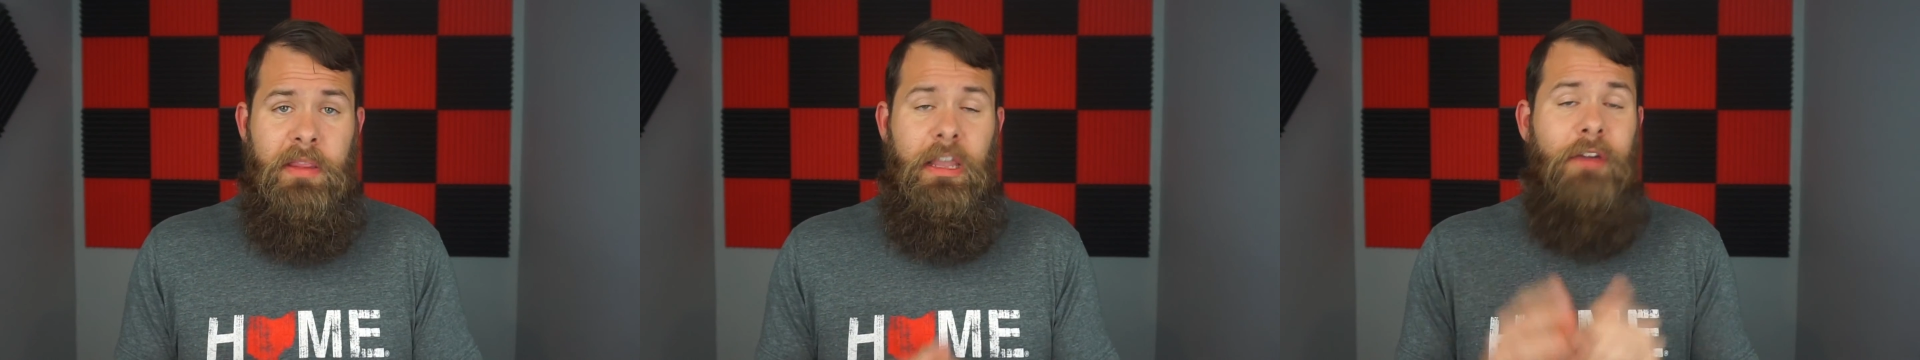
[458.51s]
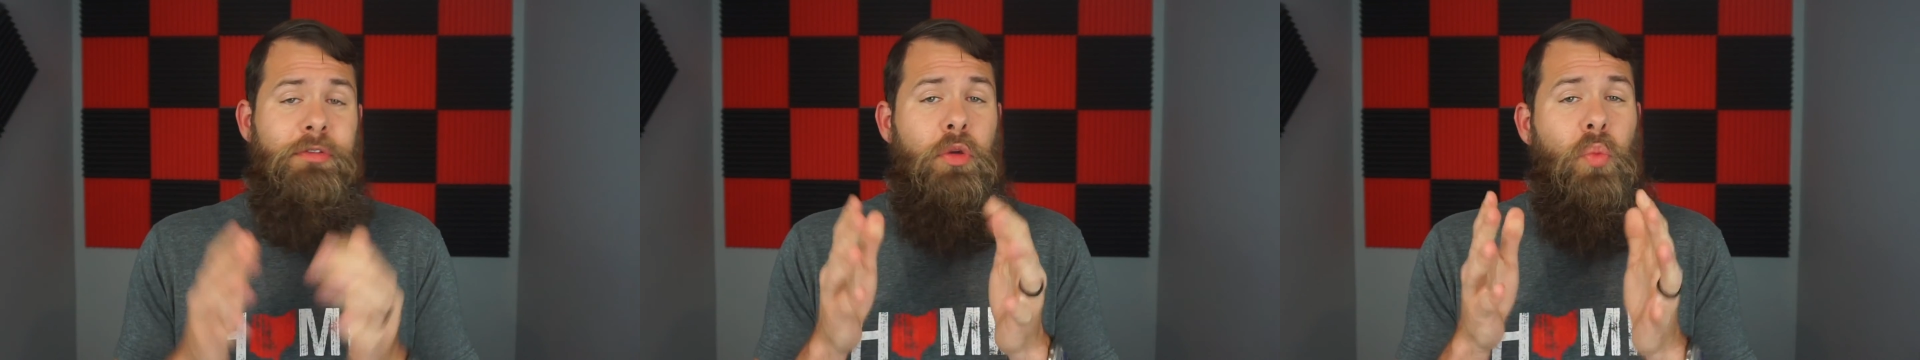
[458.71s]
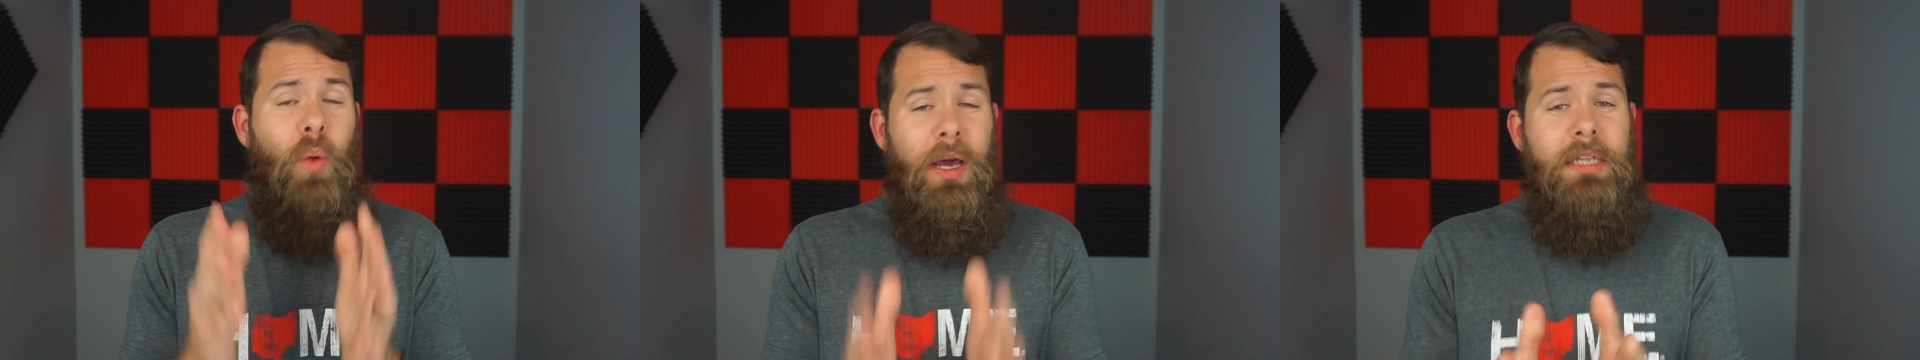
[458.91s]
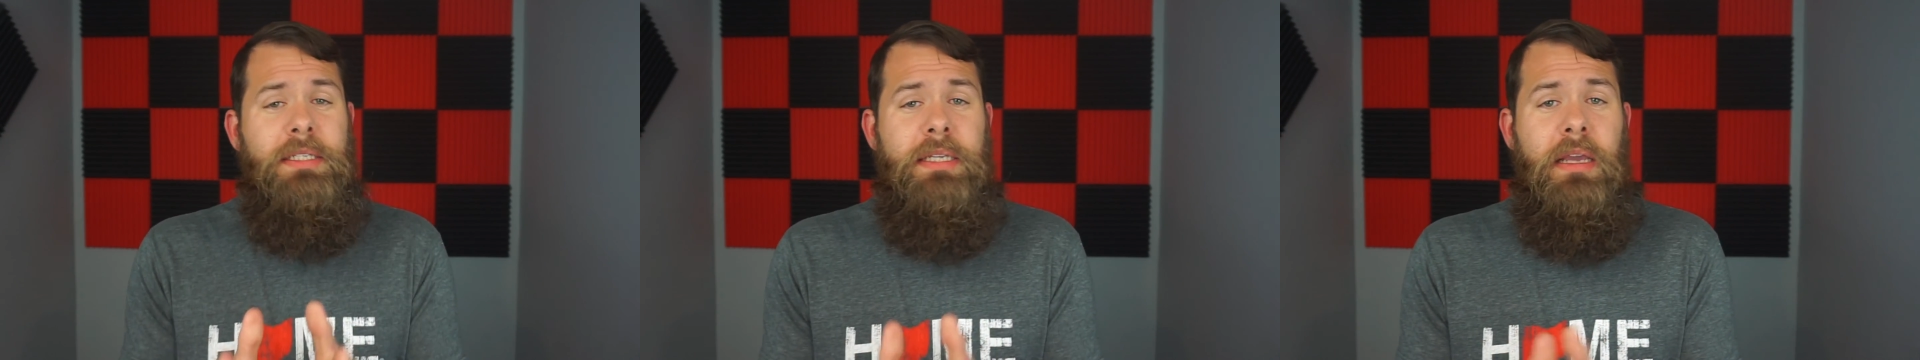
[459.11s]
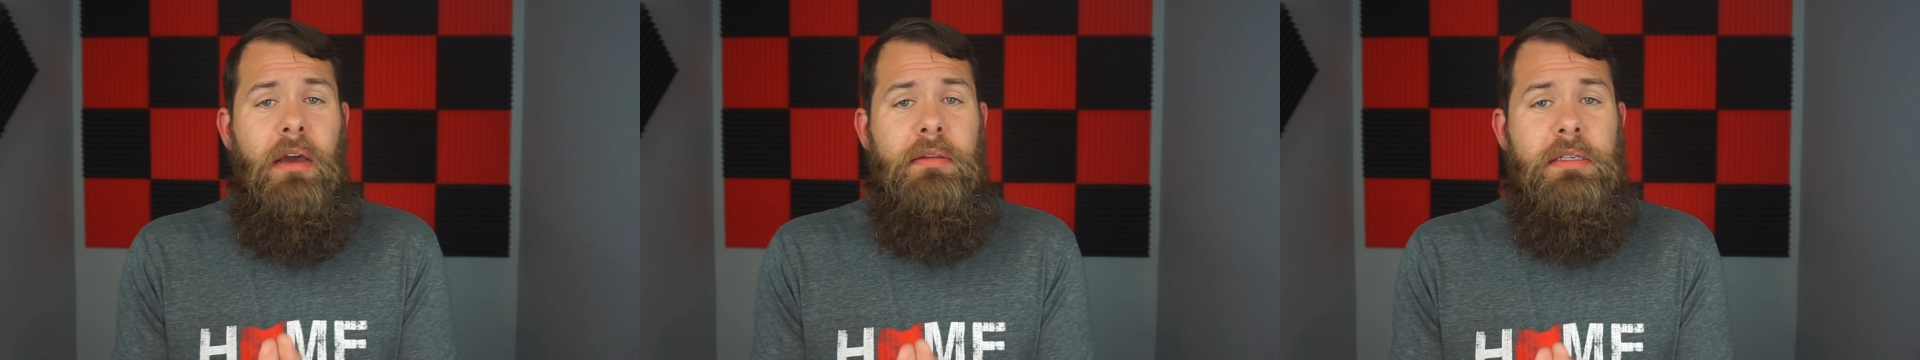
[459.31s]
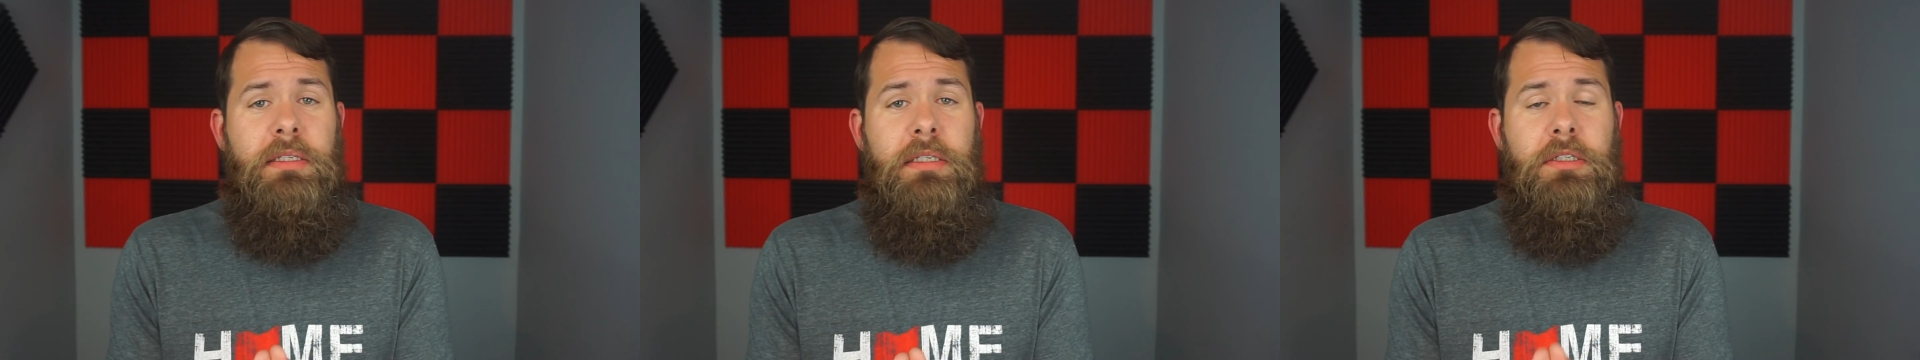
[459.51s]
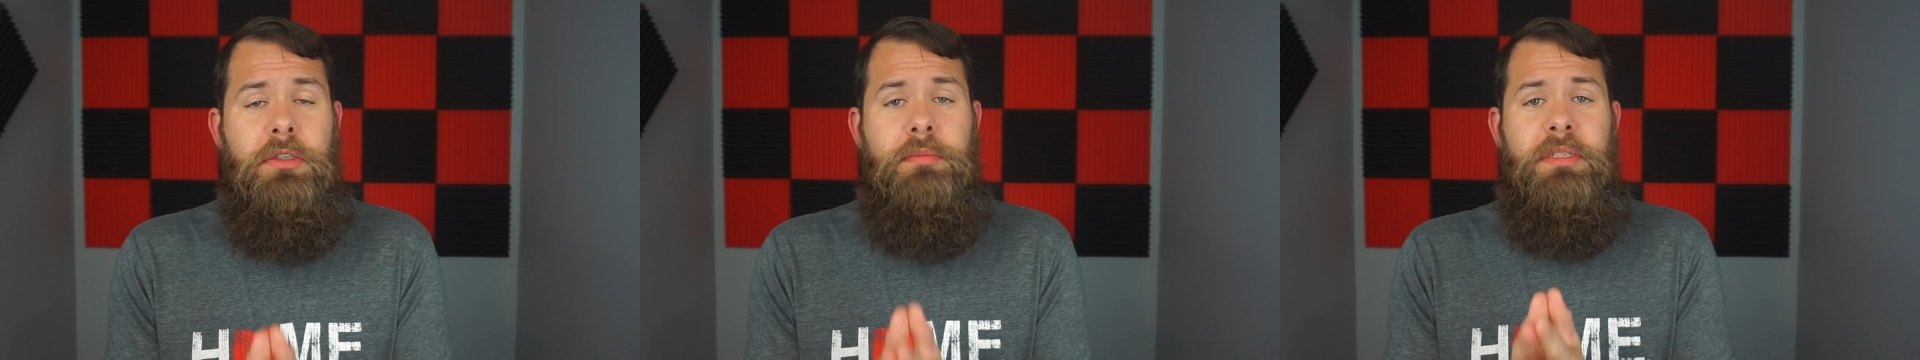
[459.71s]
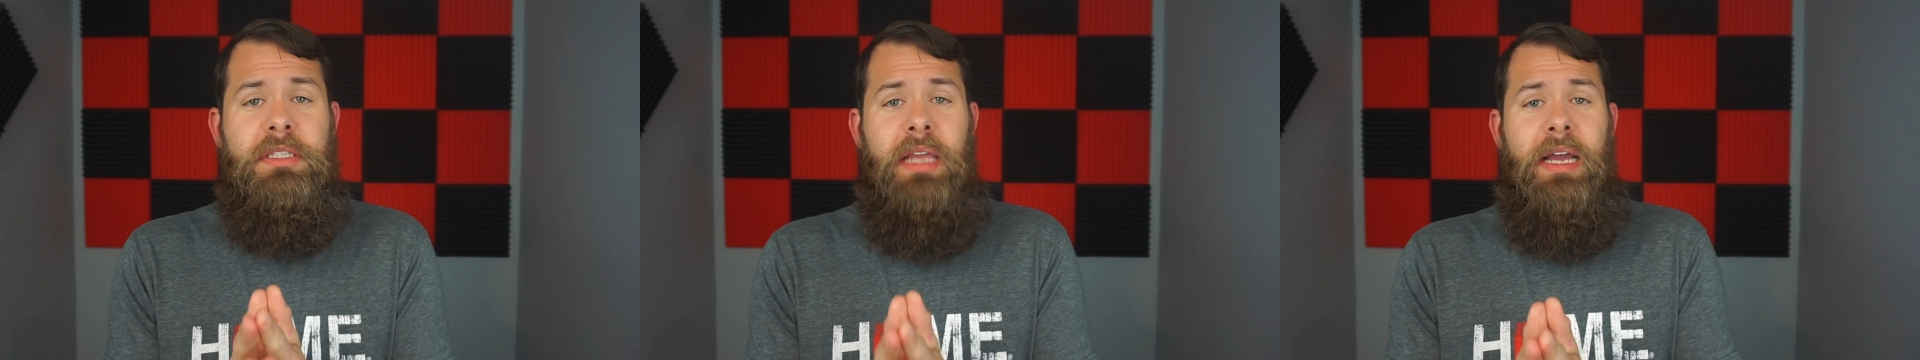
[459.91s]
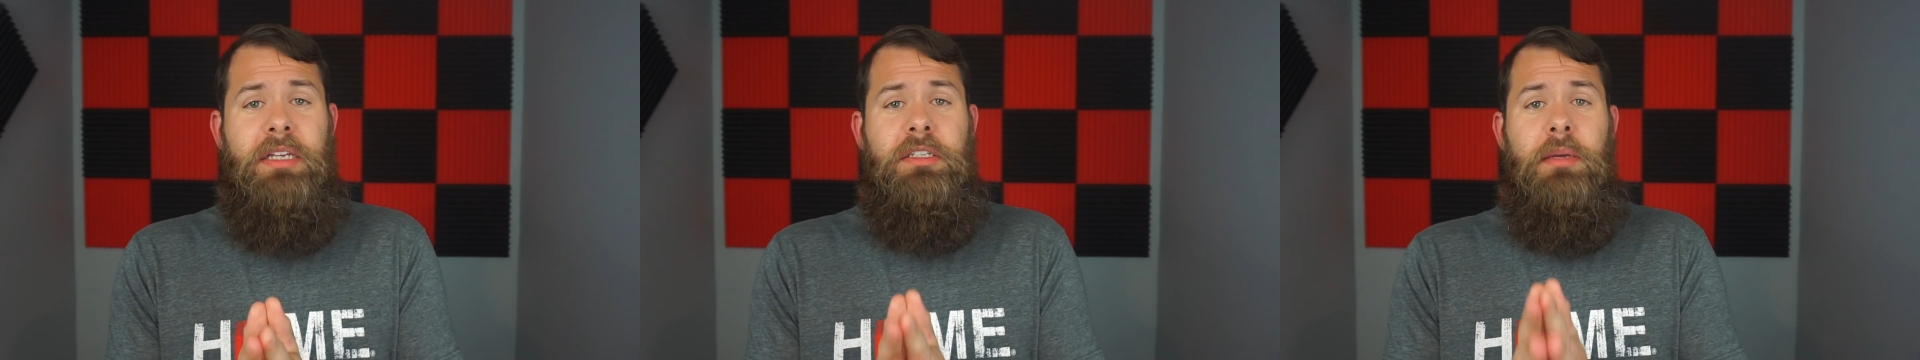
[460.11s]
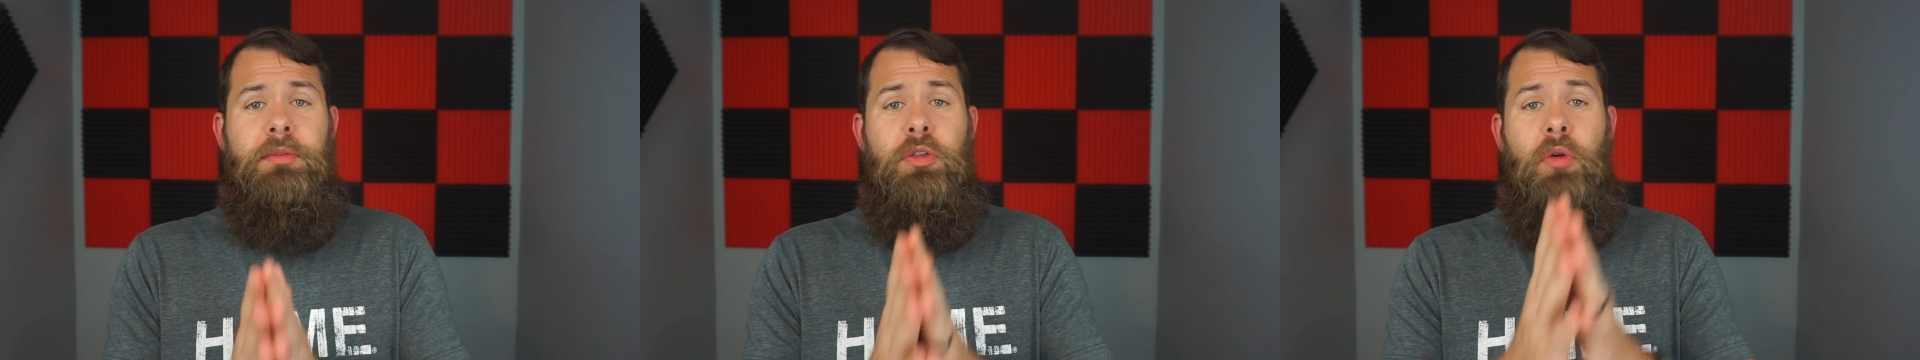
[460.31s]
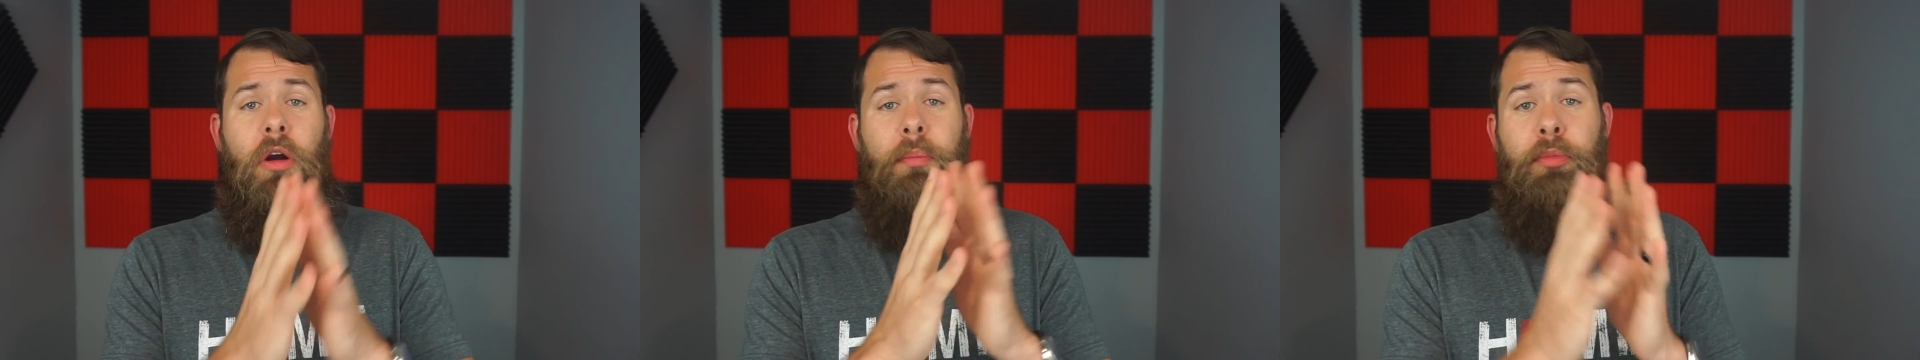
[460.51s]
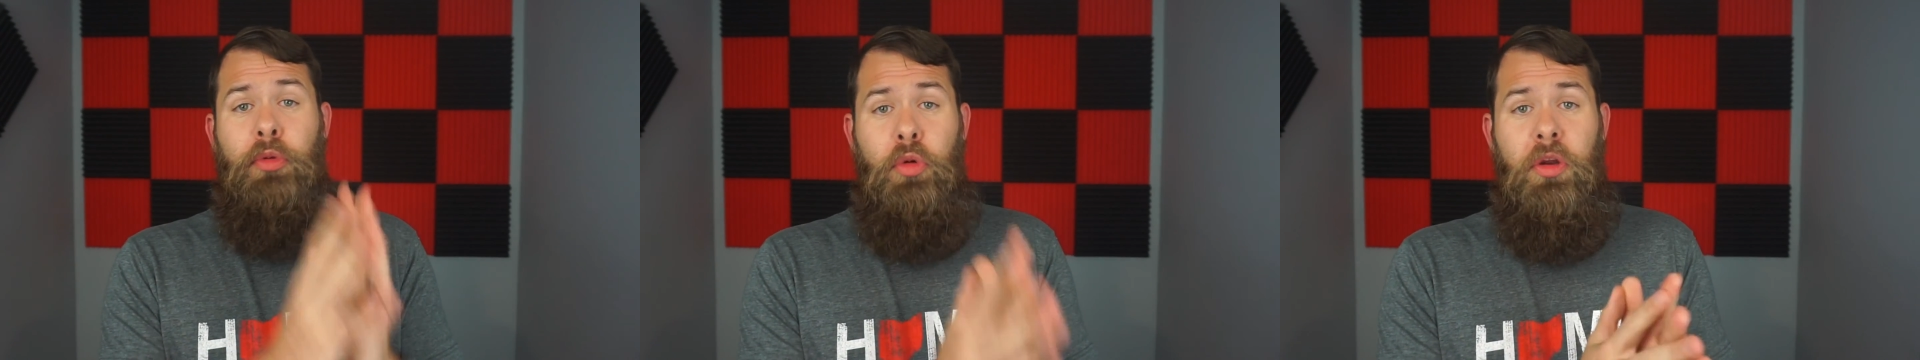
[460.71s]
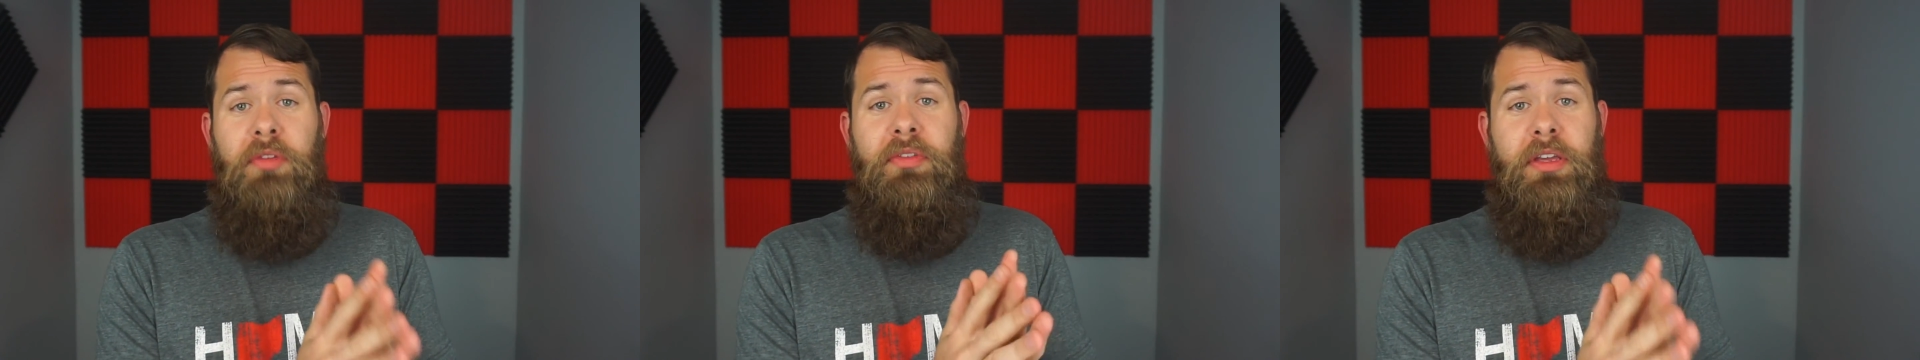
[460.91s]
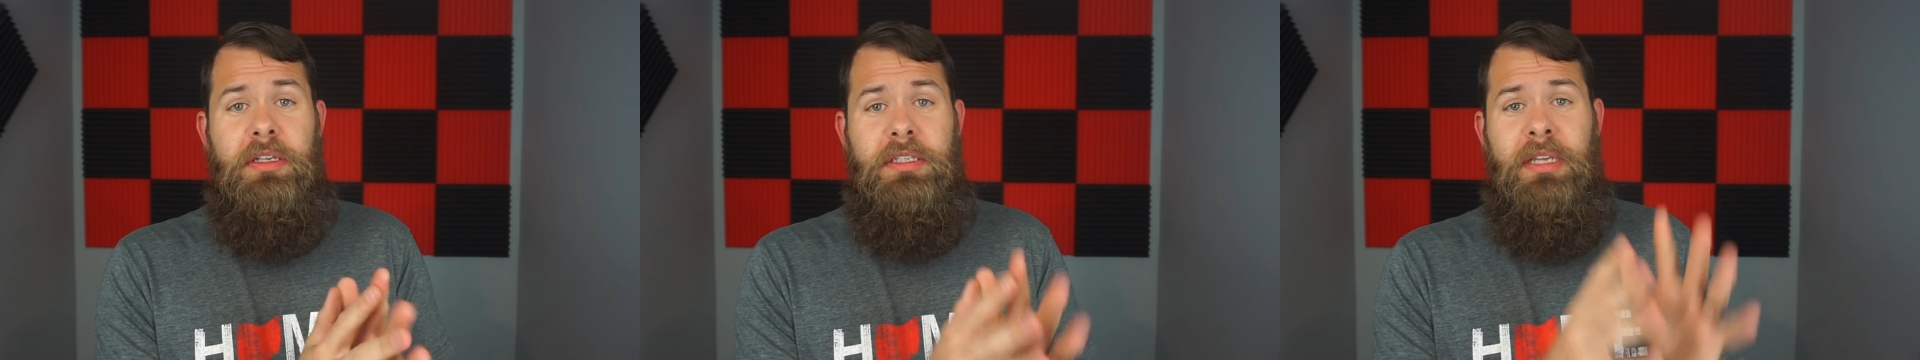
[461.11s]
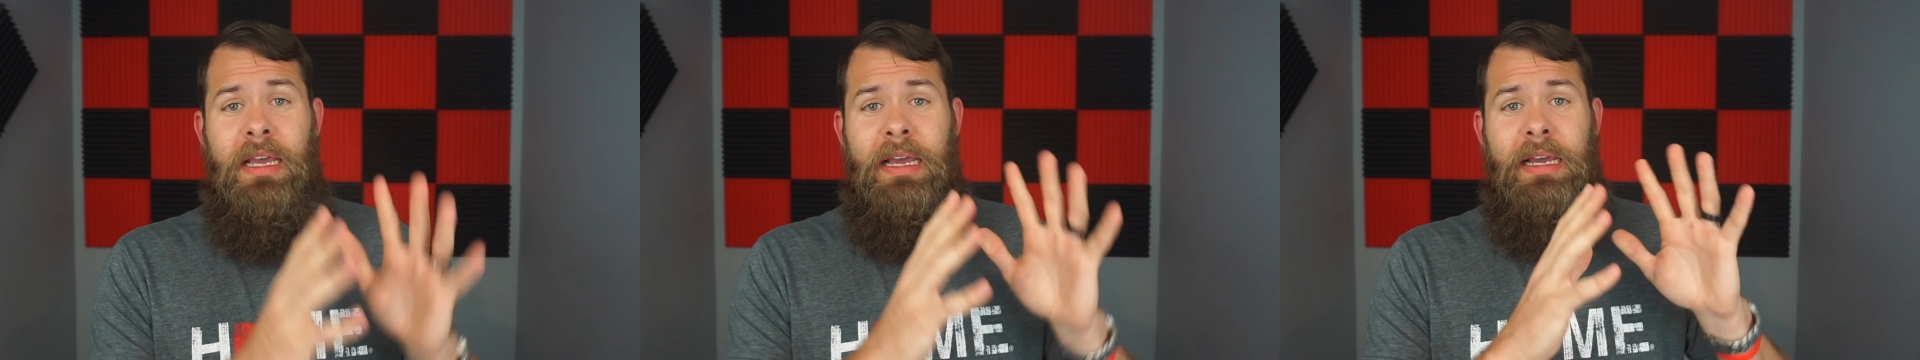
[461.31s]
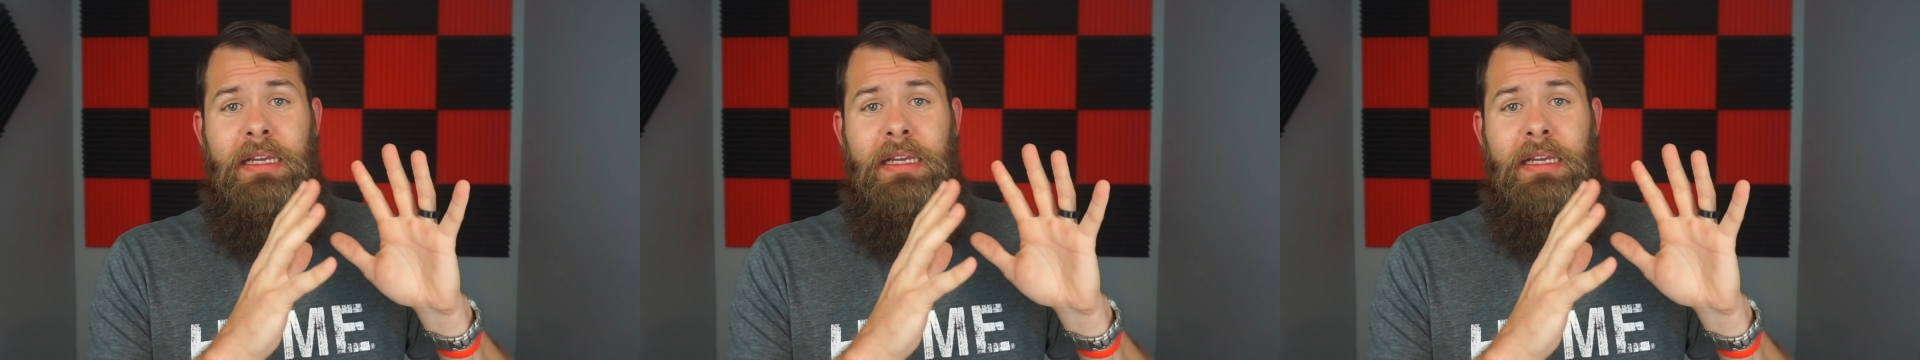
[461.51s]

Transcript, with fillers: Now, if you want to see how the system stacks up to our previous